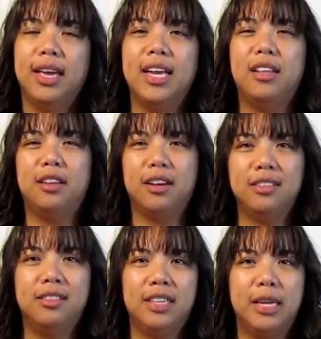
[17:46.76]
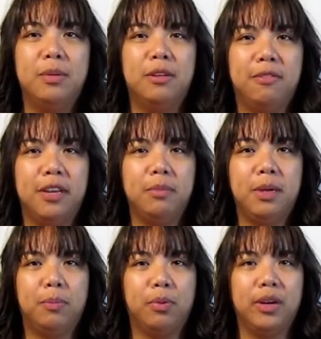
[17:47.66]
it does seem to fit
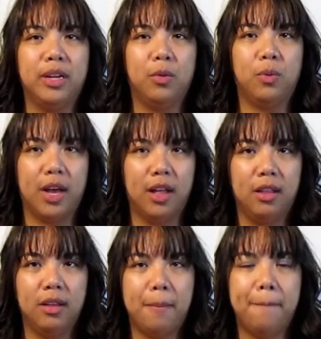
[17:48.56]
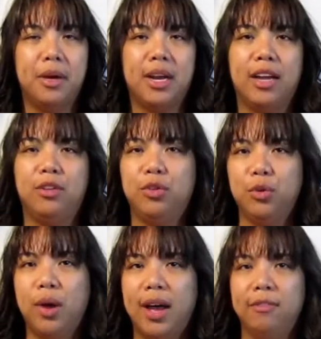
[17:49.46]
me pretty well, but I
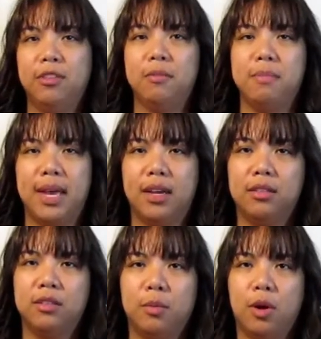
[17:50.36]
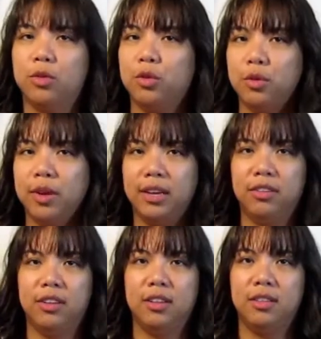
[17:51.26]
do have to make some
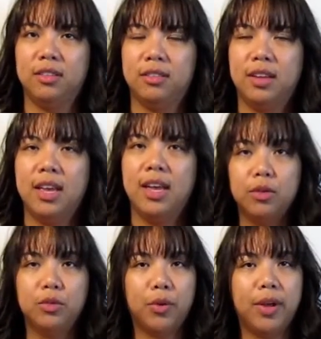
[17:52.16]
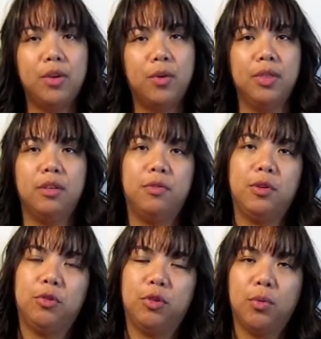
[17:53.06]
alterations. So I know in the
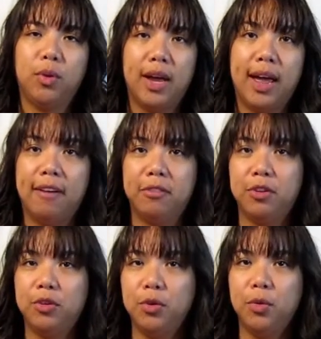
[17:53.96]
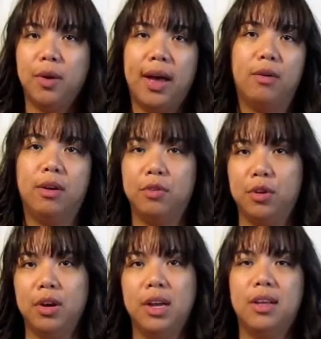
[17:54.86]
future what I have to do.
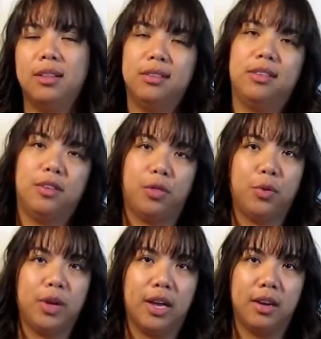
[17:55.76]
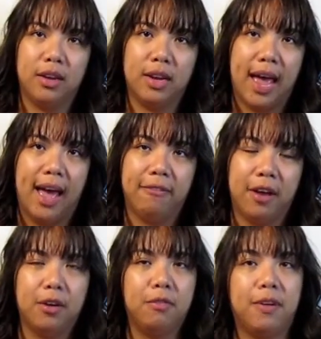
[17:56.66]
However, this is a 3.5
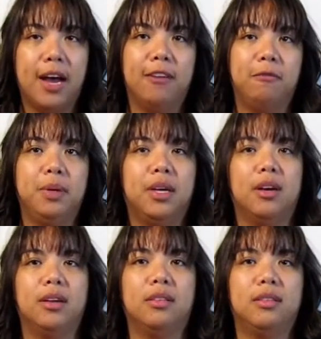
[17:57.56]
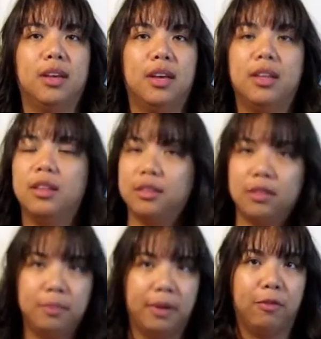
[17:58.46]
out of 5 because this
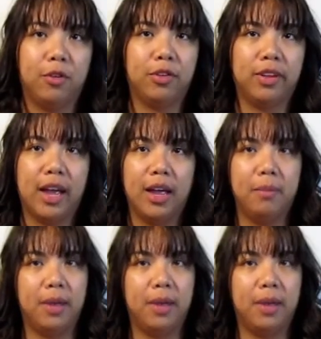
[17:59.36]
is my first time